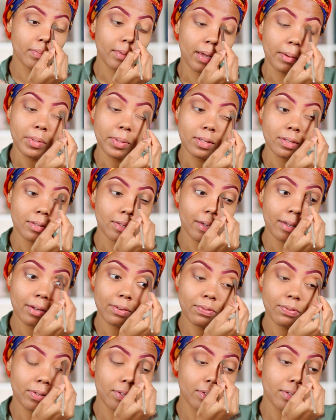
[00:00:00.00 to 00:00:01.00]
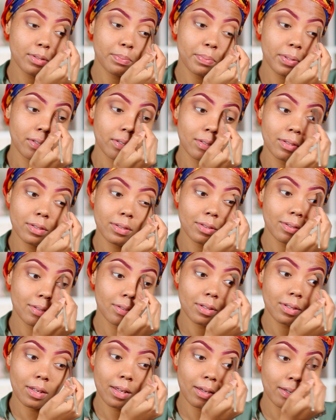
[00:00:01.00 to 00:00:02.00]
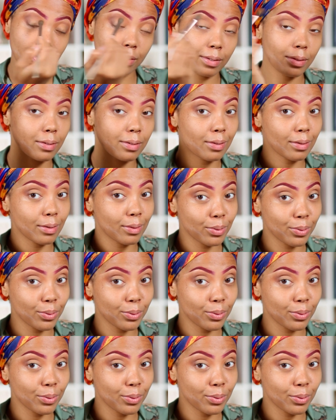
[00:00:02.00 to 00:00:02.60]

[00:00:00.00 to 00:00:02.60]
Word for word: I'm excited for this pixie, like,